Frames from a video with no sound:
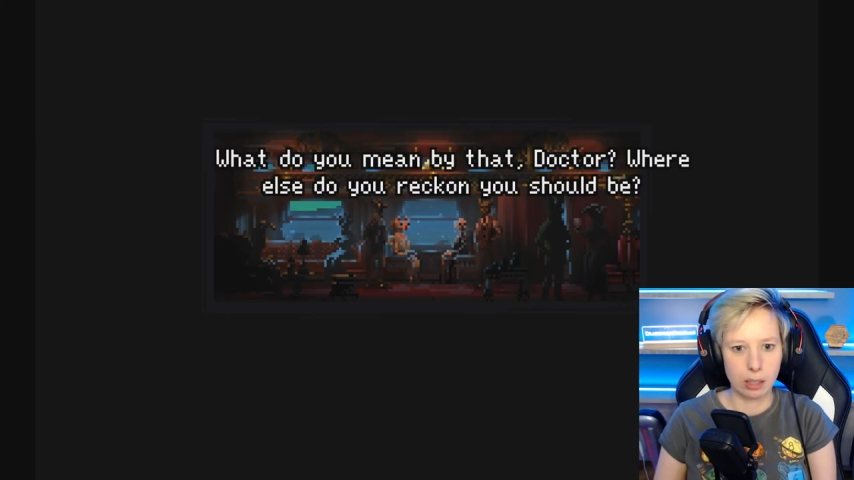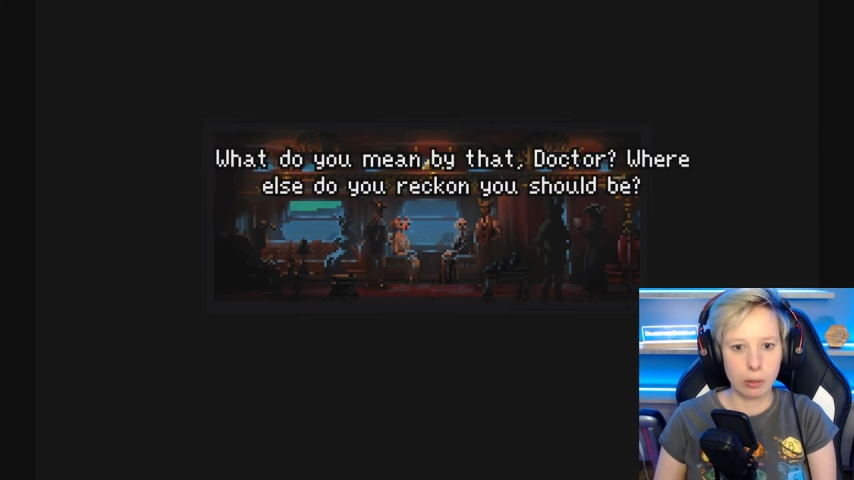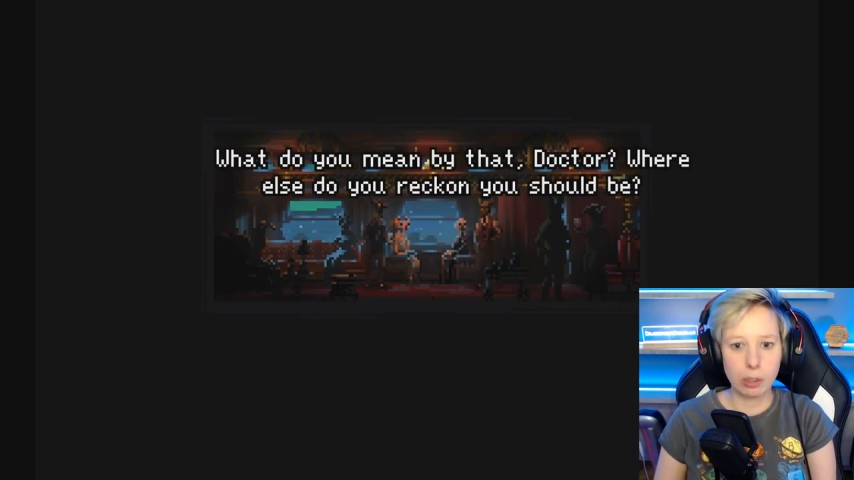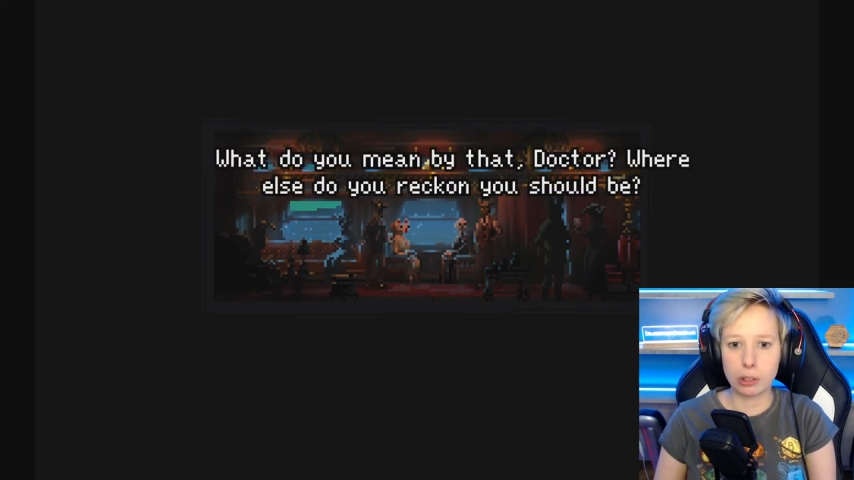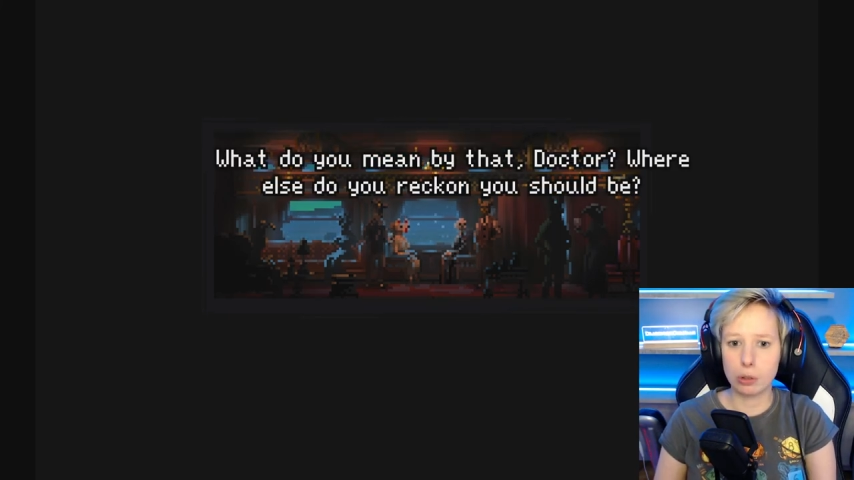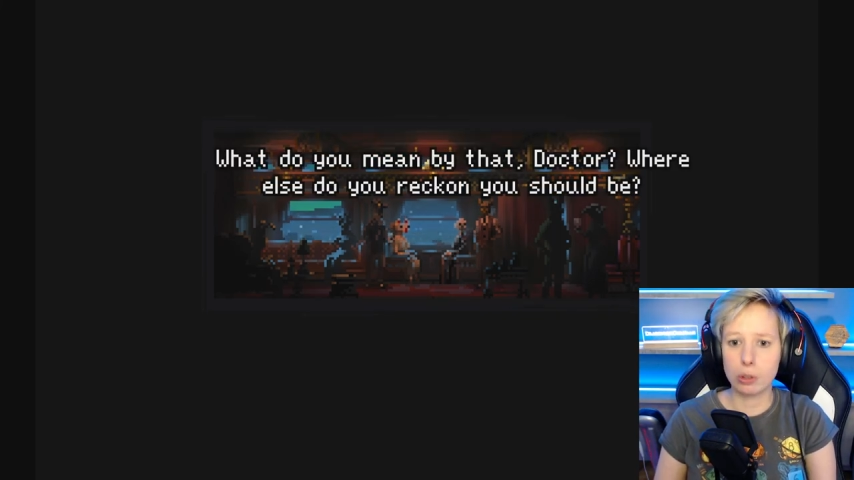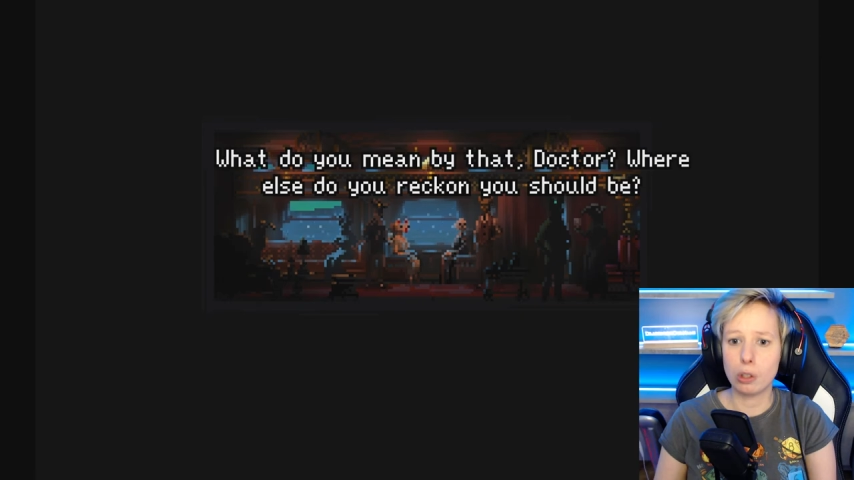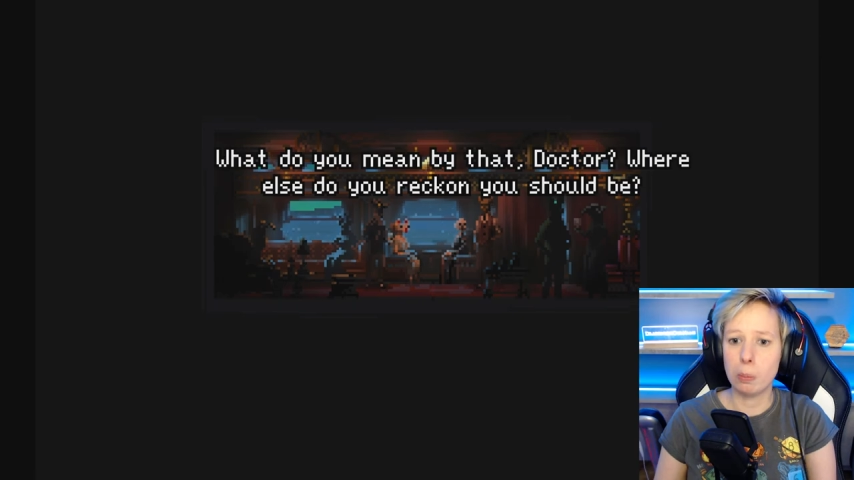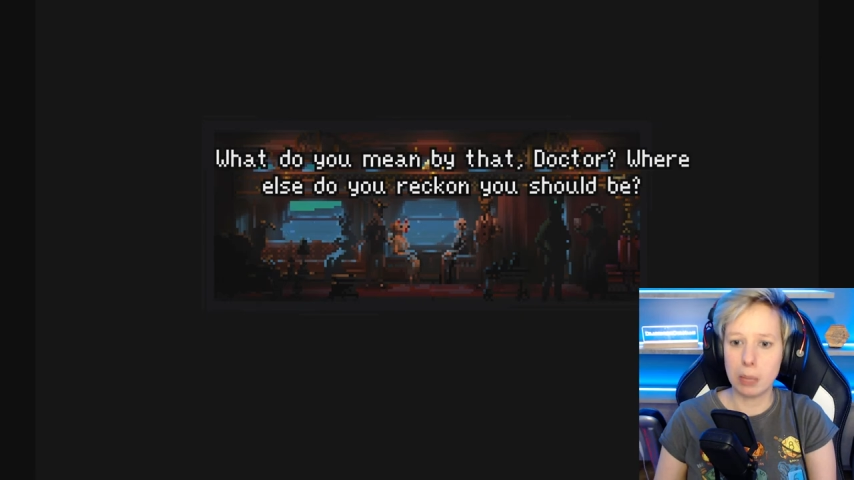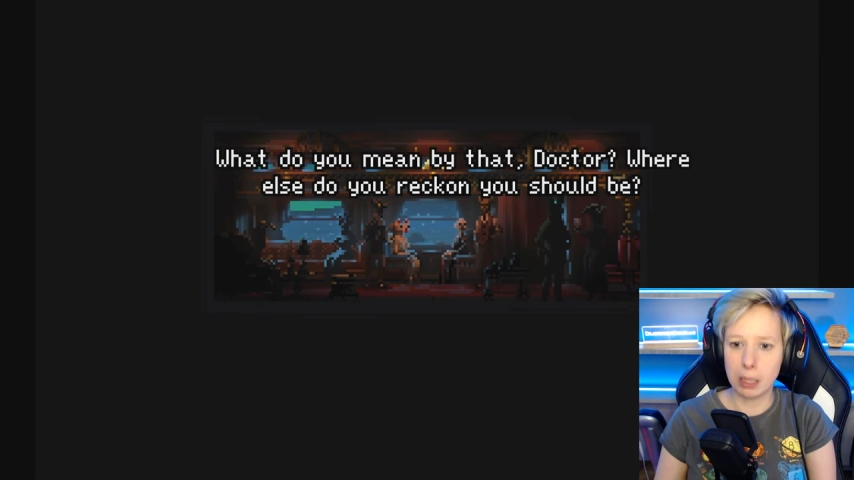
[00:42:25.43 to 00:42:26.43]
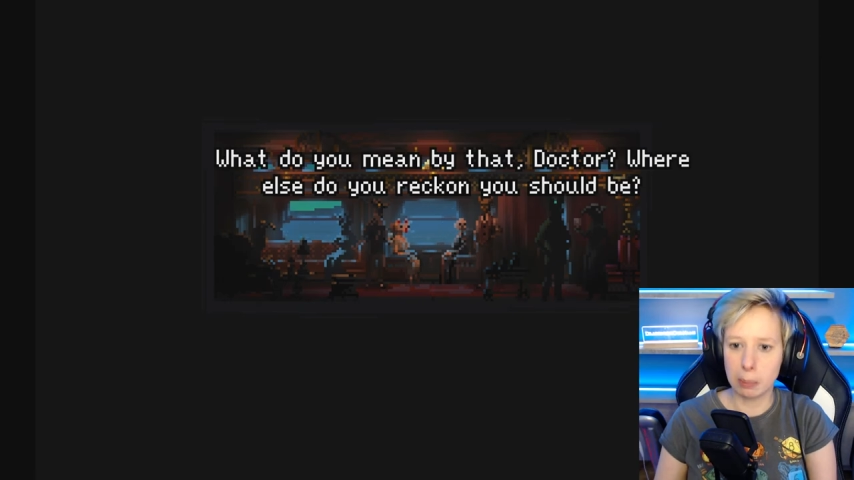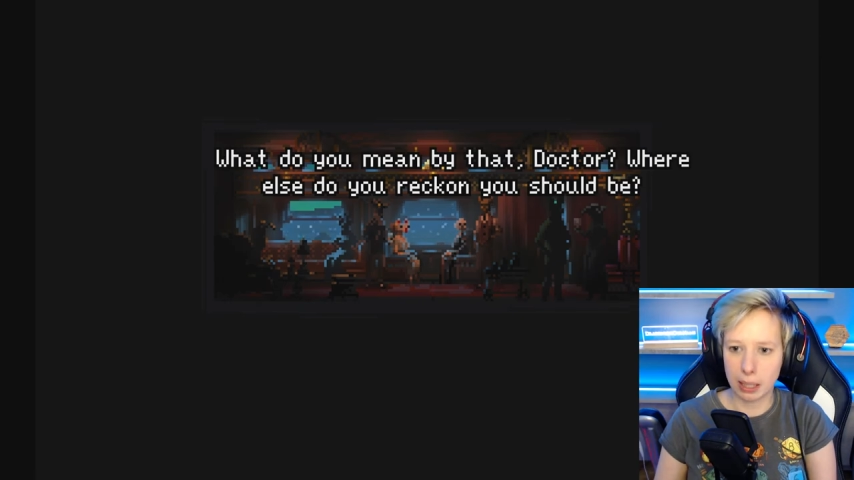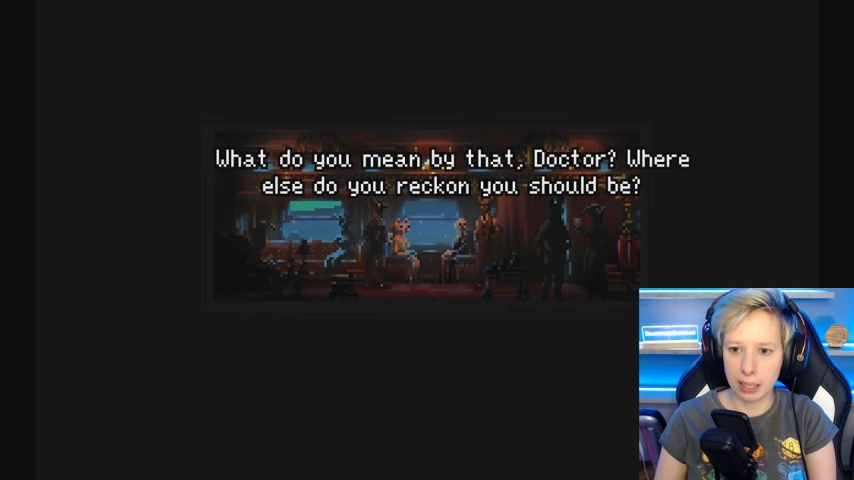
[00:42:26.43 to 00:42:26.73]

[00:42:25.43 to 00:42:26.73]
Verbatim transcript: What do you mean by